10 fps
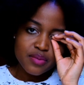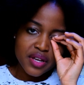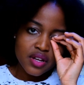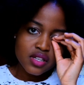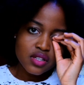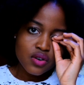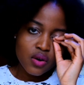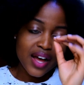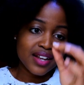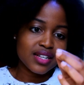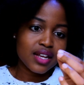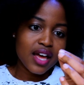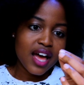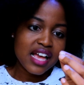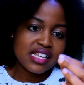Because you know what,
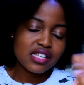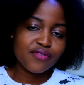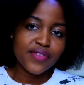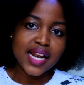I just